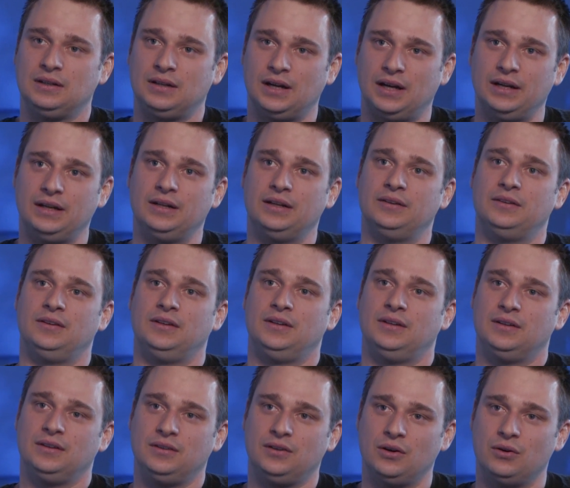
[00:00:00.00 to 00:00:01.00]
kind of
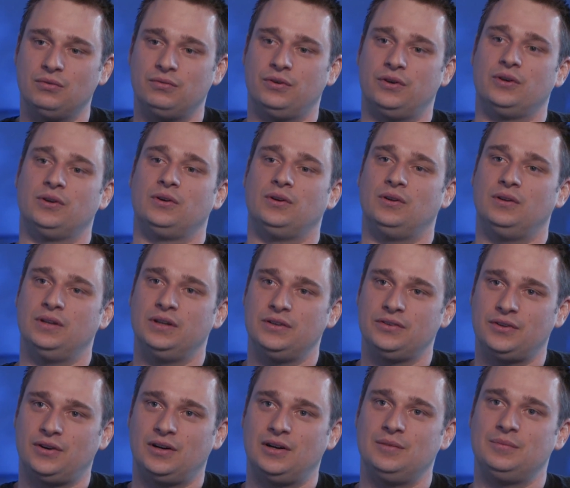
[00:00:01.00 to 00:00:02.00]
go vertical, and
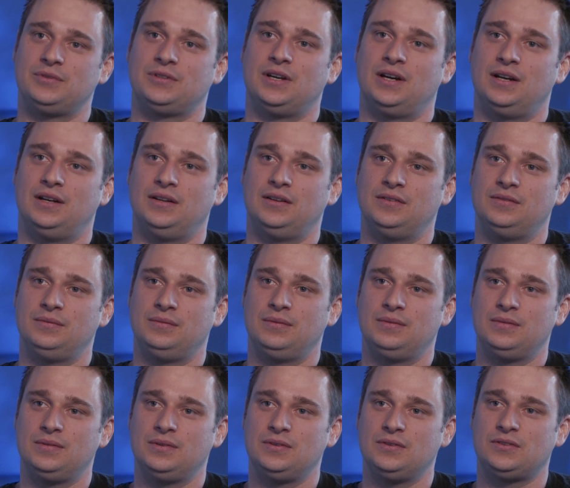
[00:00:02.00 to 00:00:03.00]
his arms kind of
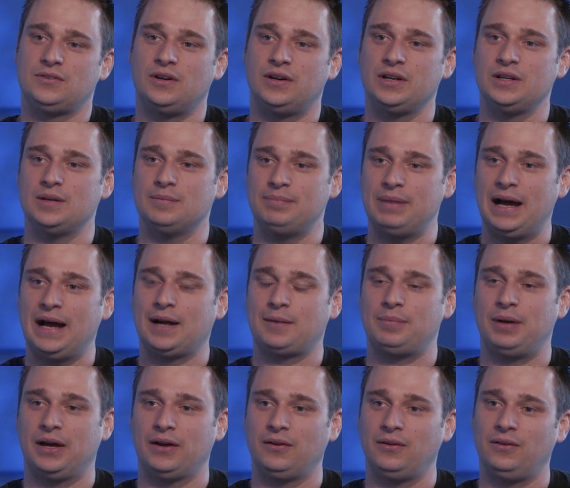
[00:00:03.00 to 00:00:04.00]
started to
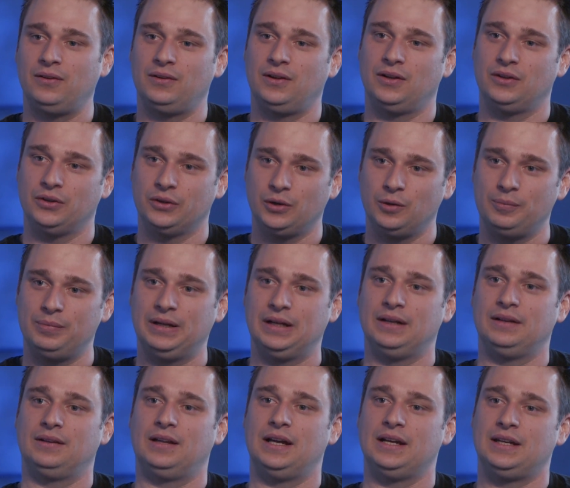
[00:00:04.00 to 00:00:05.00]
backpedal a little
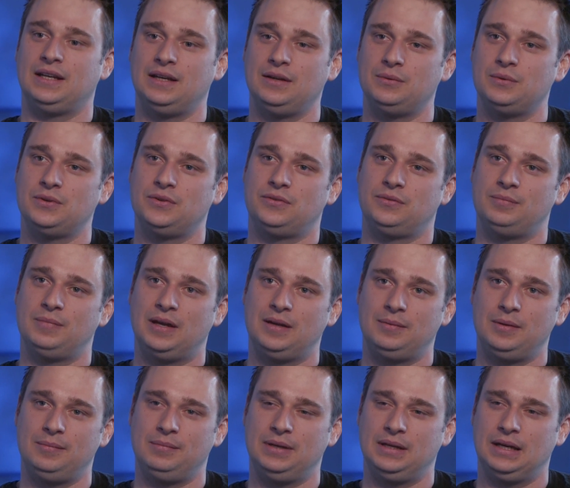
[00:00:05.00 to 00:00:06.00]
bit, like he was
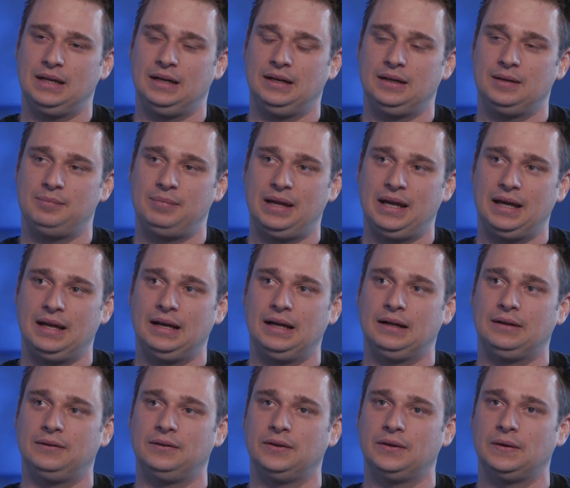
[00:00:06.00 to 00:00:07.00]
maybe beginning to
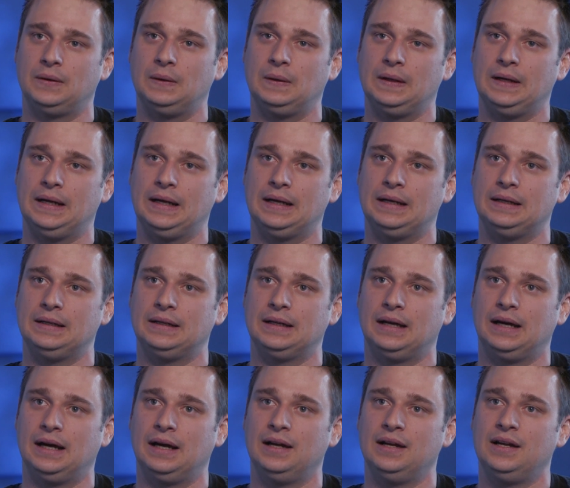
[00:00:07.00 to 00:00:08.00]
panic a little, and
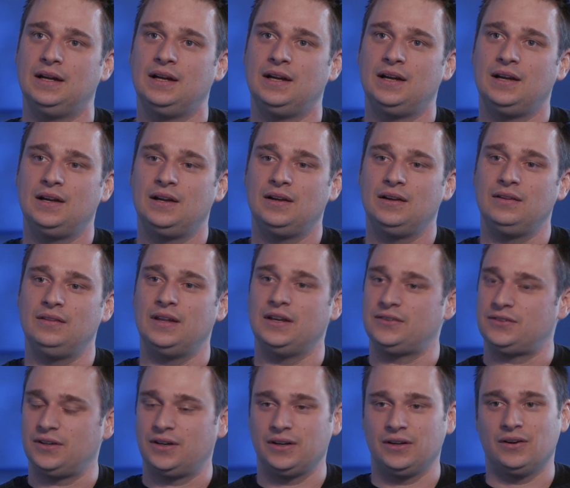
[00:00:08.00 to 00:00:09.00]
they
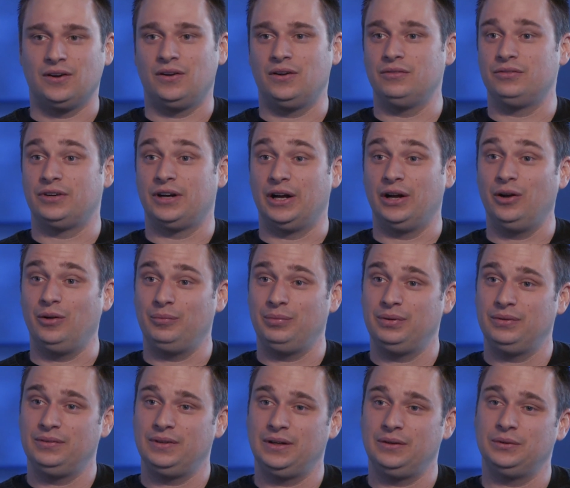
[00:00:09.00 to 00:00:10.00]
started calling for help.
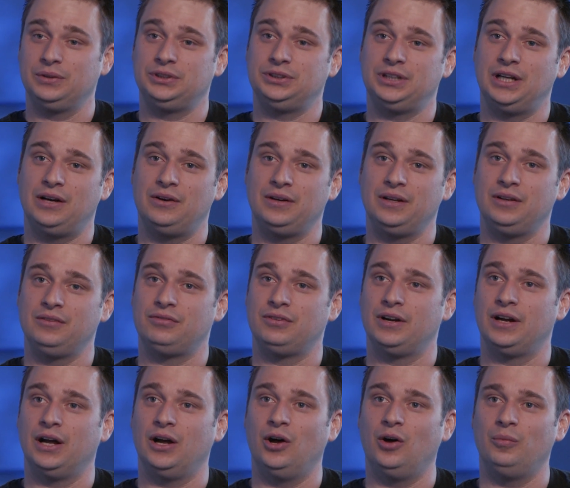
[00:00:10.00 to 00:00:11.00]
They were shouting for
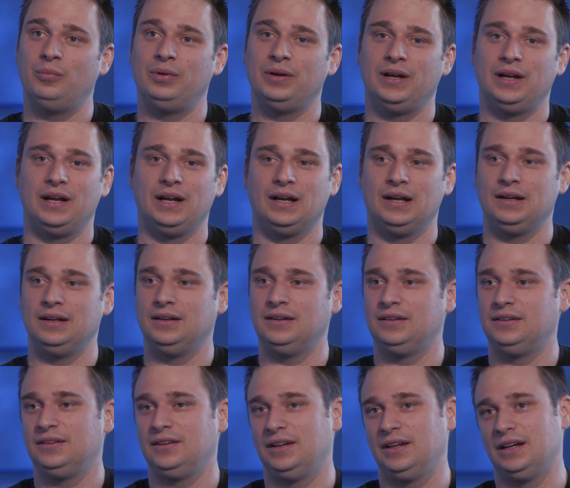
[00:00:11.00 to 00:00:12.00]
help, and
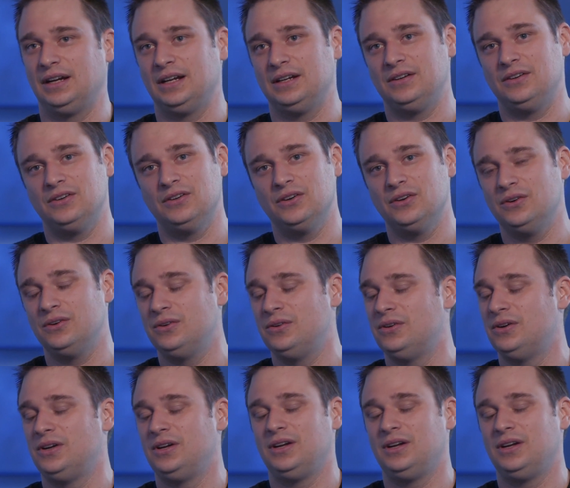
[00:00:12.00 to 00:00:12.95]
I knew